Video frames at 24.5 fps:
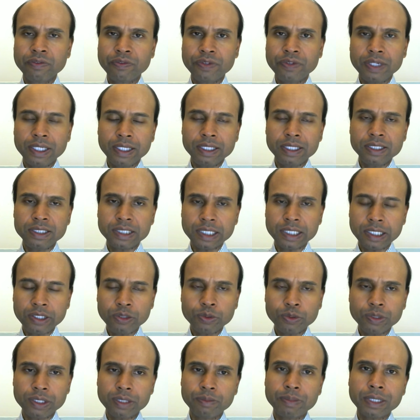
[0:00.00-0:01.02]
feeling
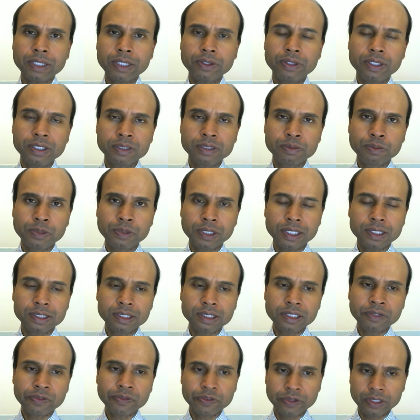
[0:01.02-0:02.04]
genuine about these
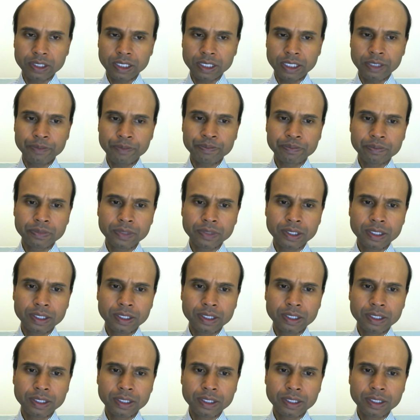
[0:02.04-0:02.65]
prayers differently.